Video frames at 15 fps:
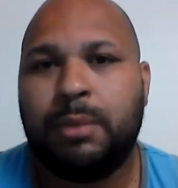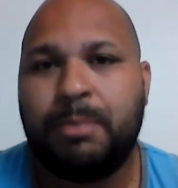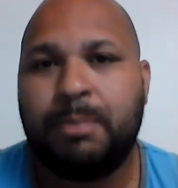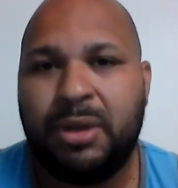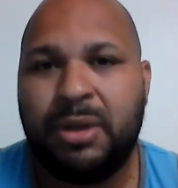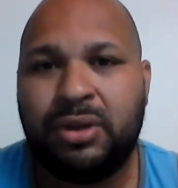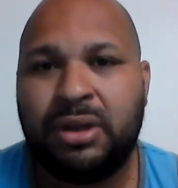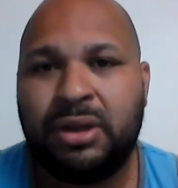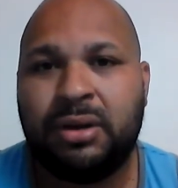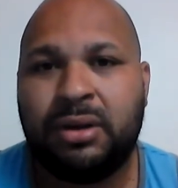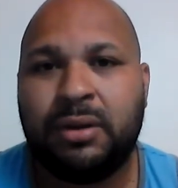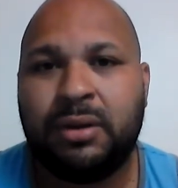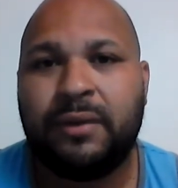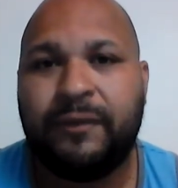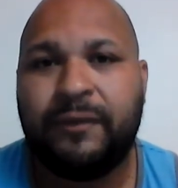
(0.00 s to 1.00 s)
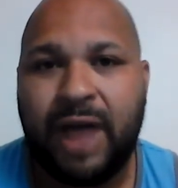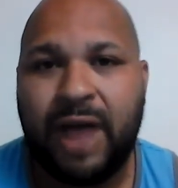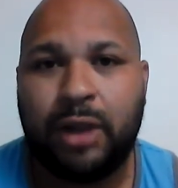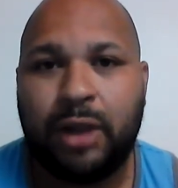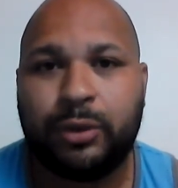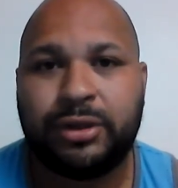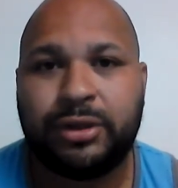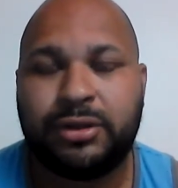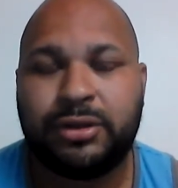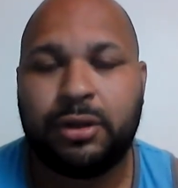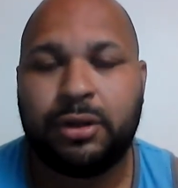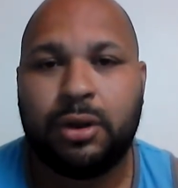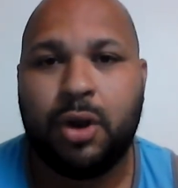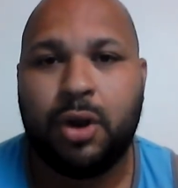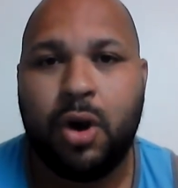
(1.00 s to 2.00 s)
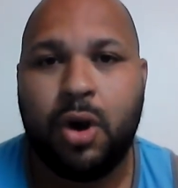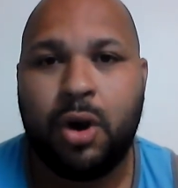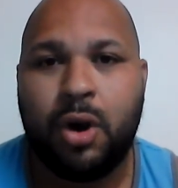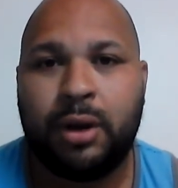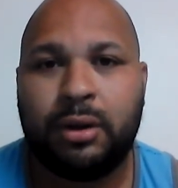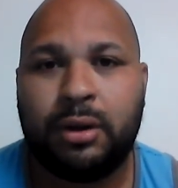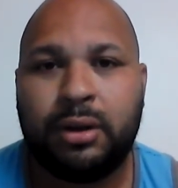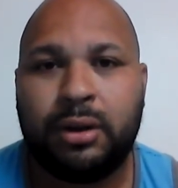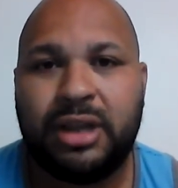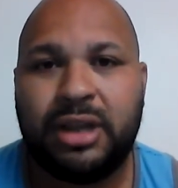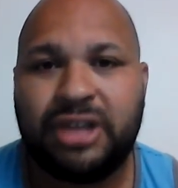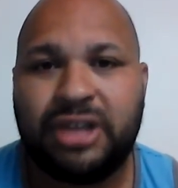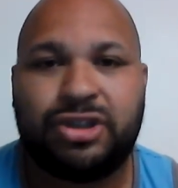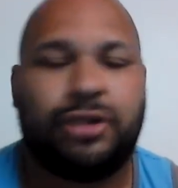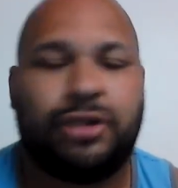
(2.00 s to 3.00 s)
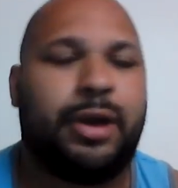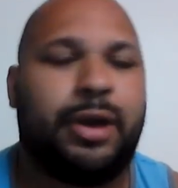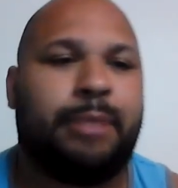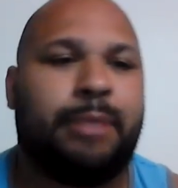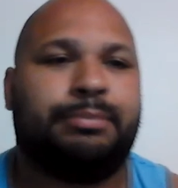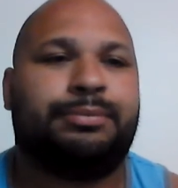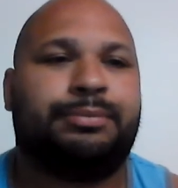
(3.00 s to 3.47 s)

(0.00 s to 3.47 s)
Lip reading: million followers on Instagram.